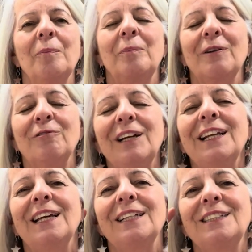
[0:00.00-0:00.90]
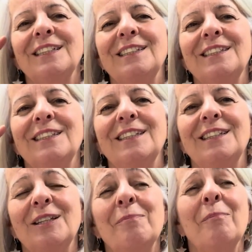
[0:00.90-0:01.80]
But really it's just
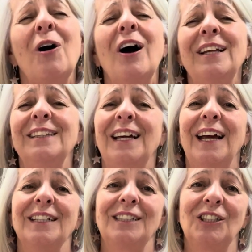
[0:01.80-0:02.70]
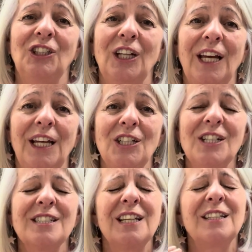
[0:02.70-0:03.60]
the mind that has to change.
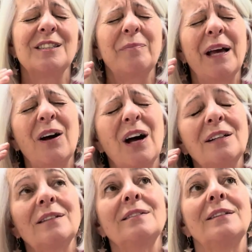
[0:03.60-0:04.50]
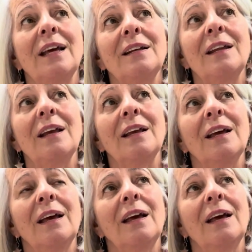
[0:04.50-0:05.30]
It's about understanding.